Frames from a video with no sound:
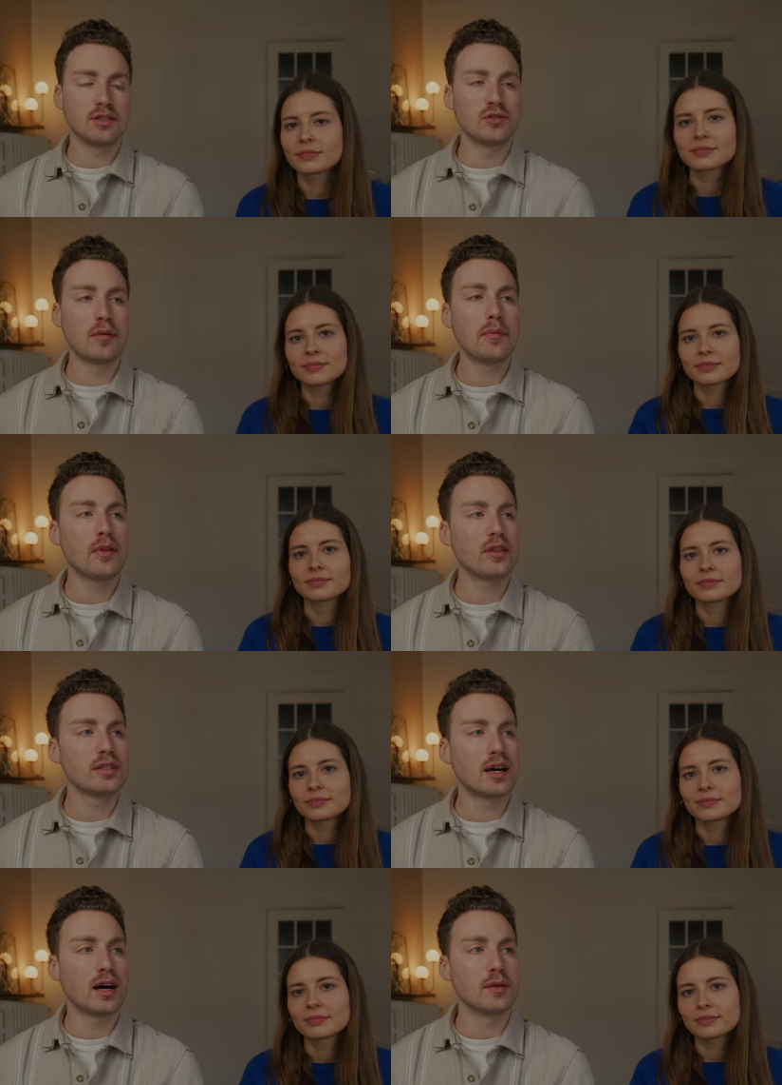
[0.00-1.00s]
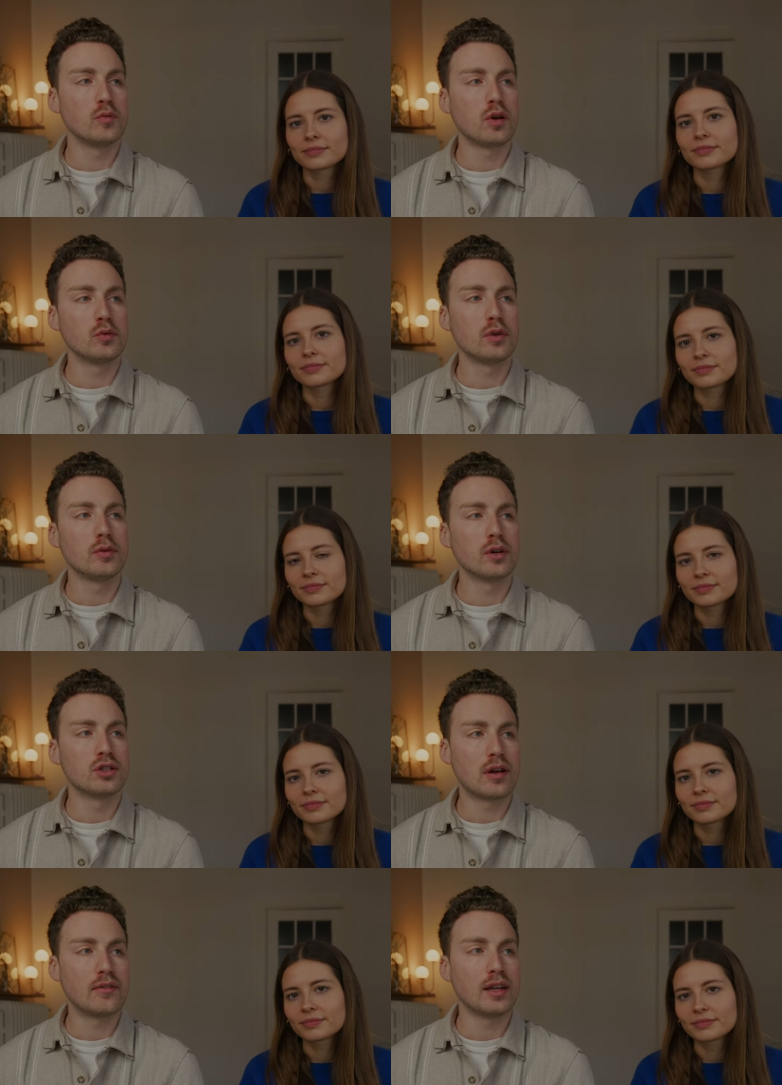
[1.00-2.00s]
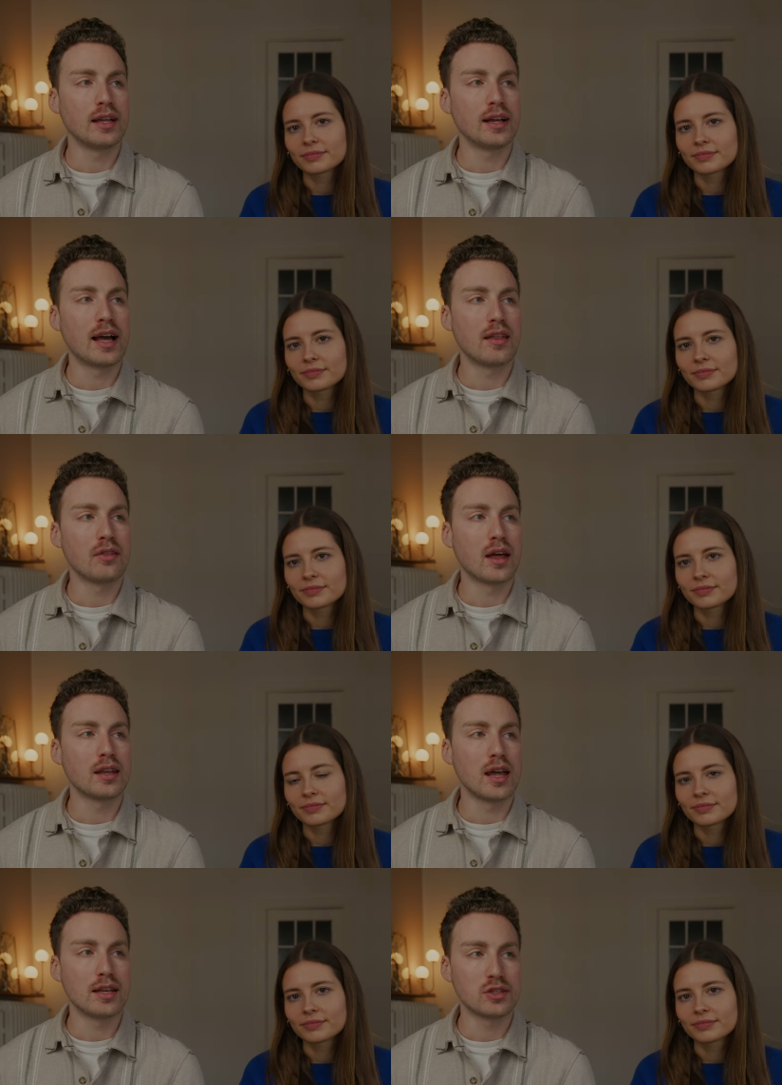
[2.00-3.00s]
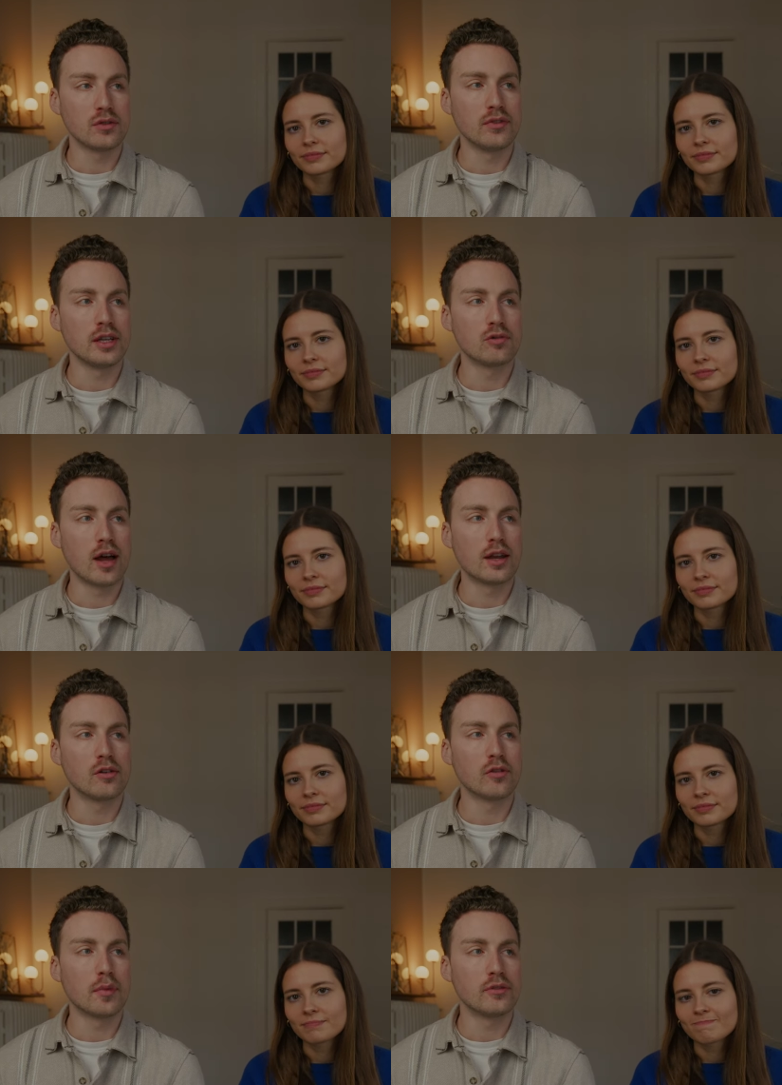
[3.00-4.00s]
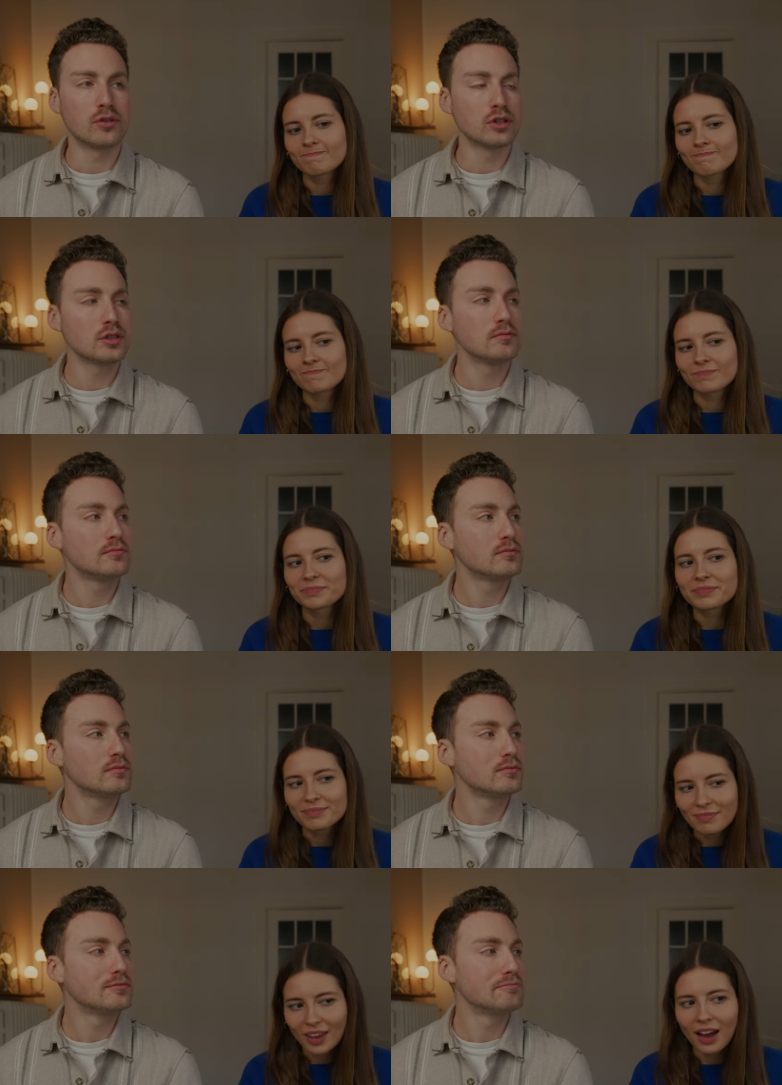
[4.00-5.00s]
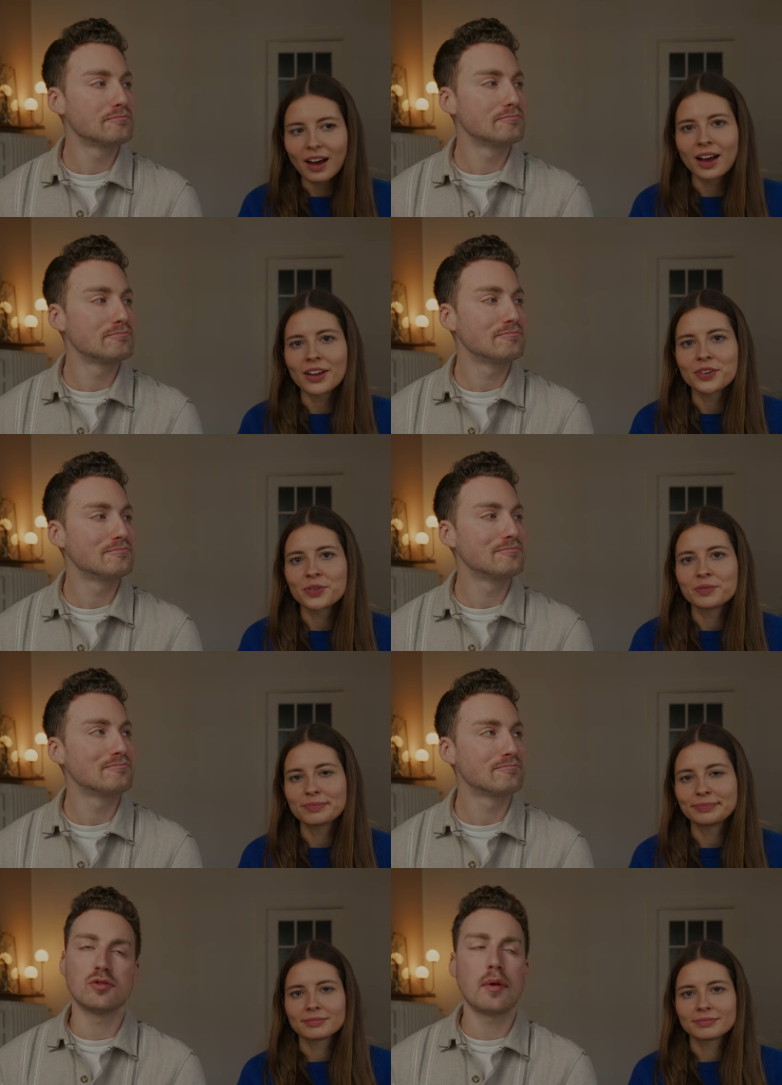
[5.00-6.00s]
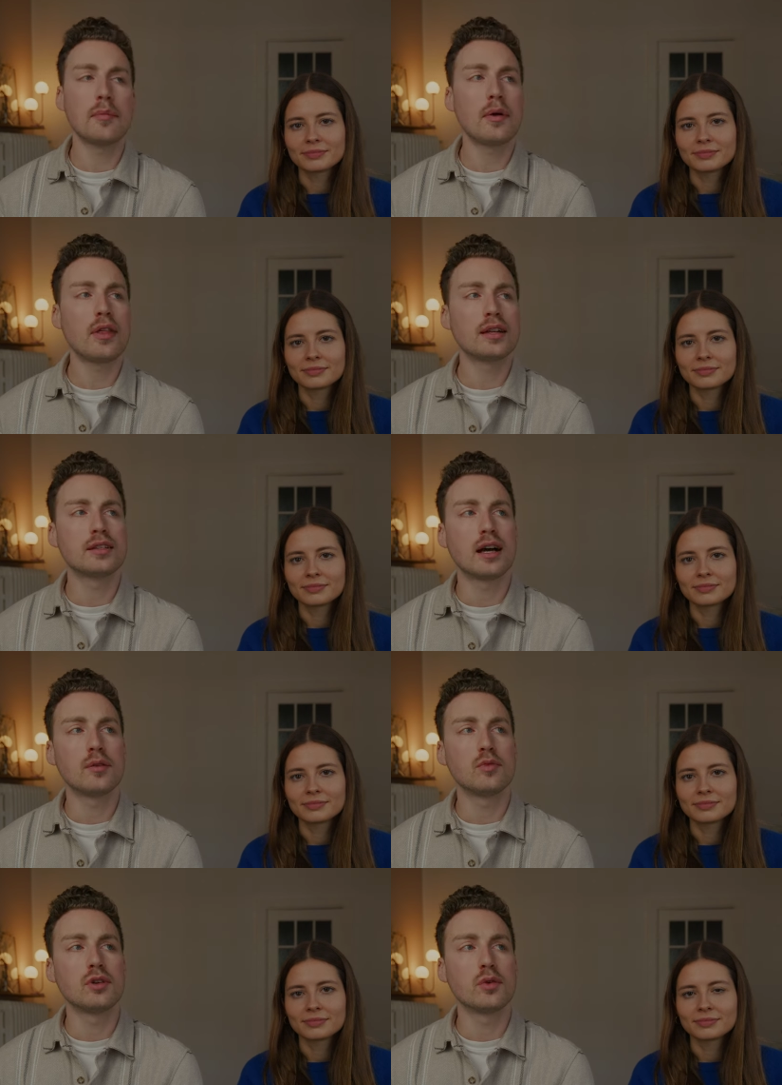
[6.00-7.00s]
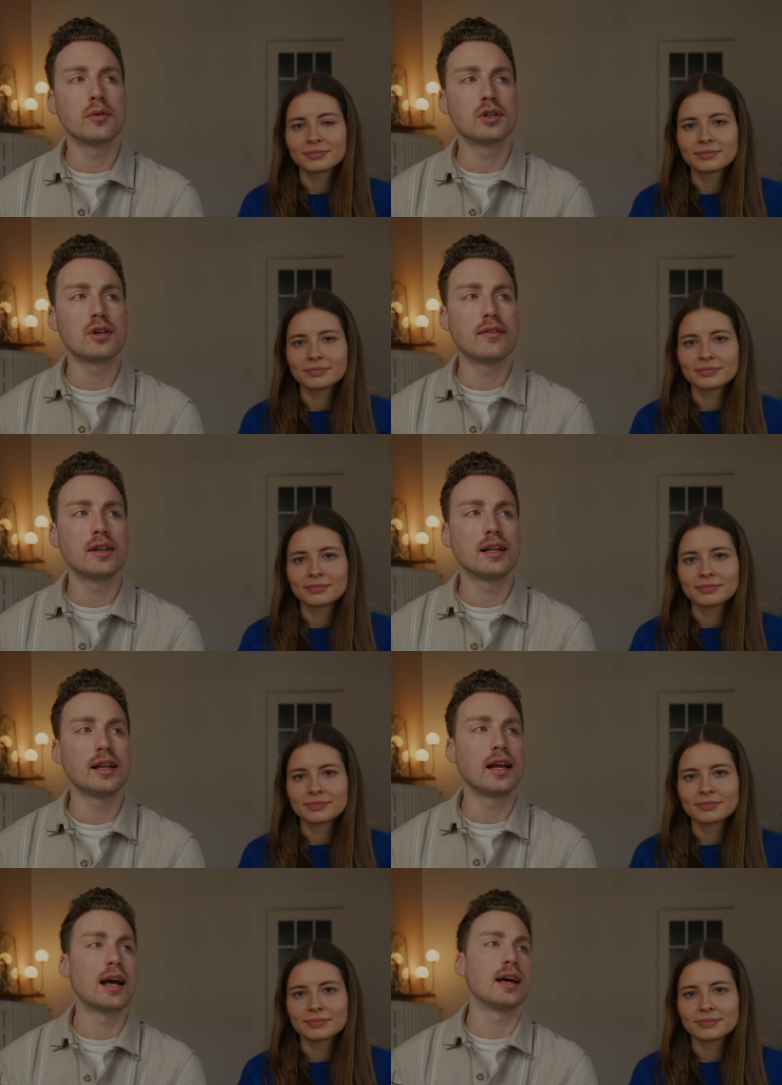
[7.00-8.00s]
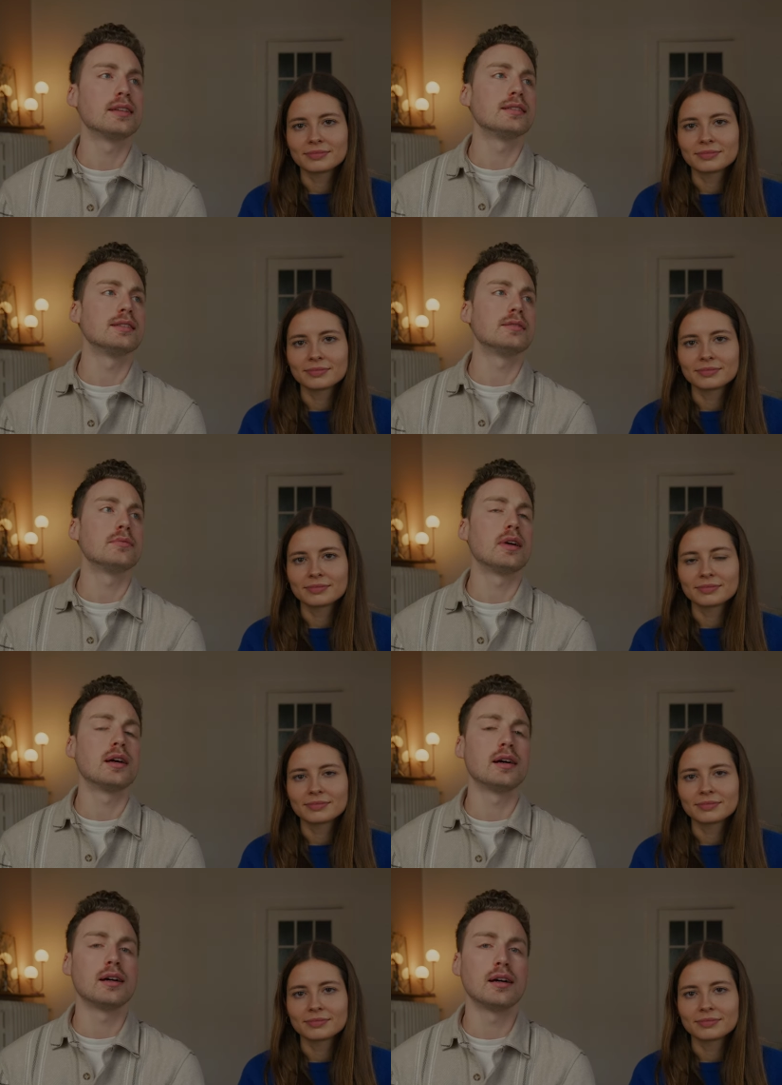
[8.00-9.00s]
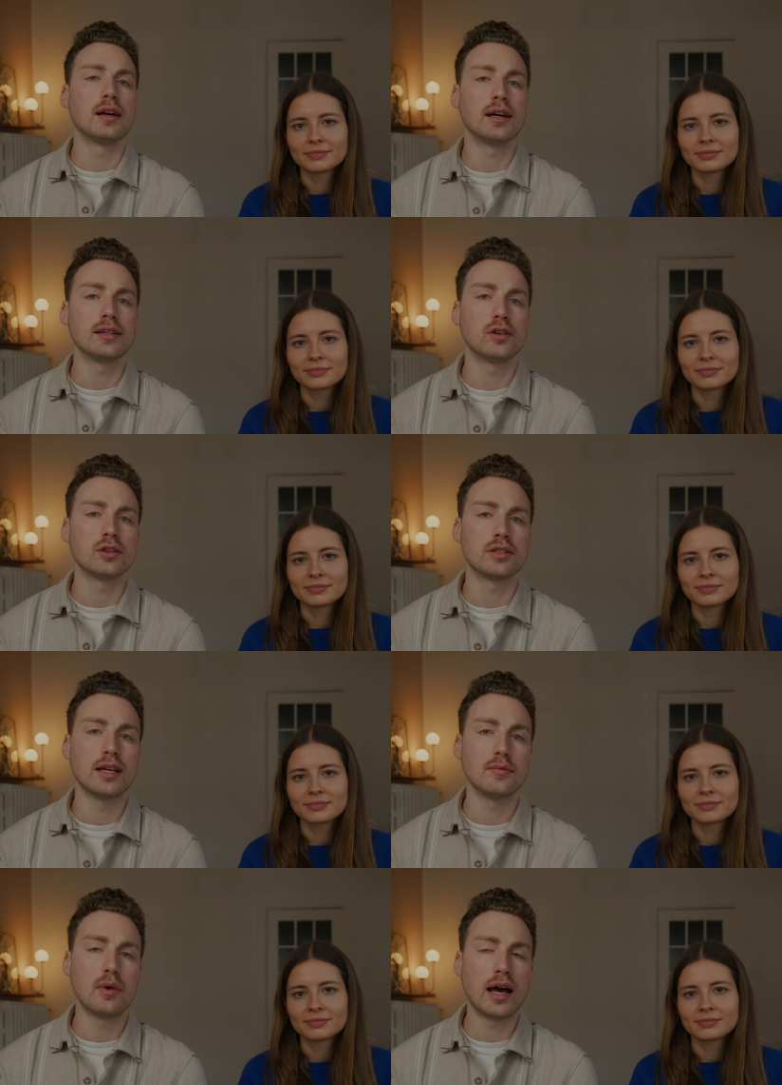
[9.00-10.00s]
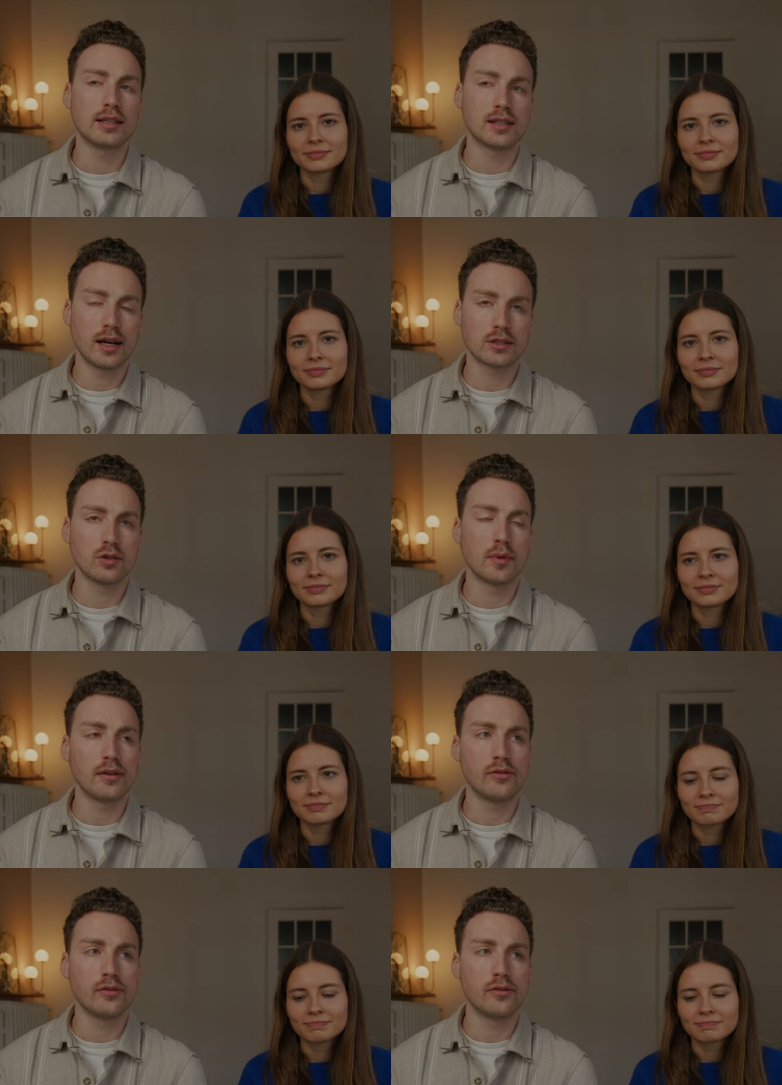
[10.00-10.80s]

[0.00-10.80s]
Speaker 1: Do you remember the time when we were traveling and that SUV ran over my foot?
Speaker 2: I do.
Speaker 1: Do you remember that time when we were traveling and I got a bad cut on my